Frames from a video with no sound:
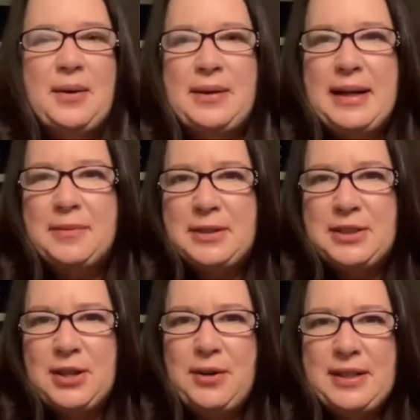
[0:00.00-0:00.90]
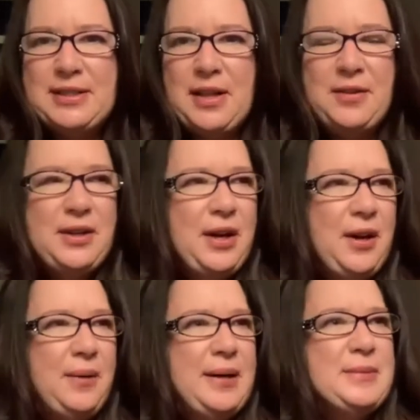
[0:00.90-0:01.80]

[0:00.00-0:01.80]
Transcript: and we showed each other, you know, and it was